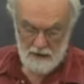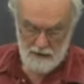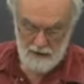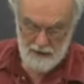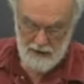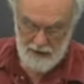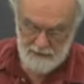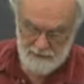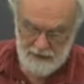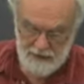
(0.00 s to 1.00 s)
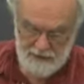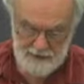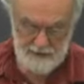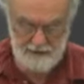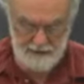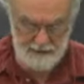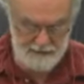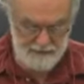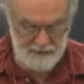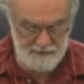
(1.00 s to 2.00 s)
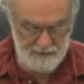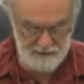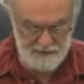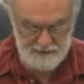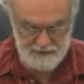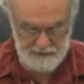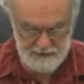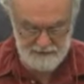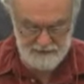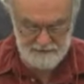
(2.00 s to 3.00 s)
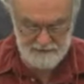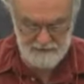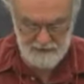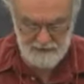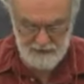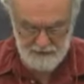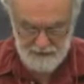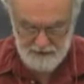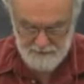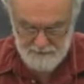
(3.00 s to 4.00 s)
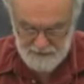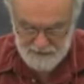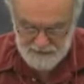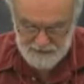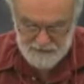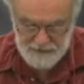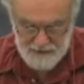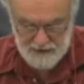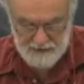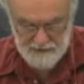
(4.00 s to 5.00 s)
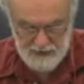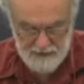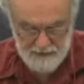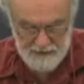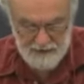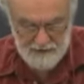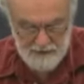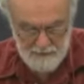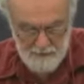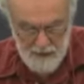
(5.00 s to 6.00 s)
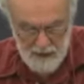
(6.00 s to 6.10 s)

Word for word: uh, Engels kind of says his examples, and this is this the uncertain results of the tiresome calculation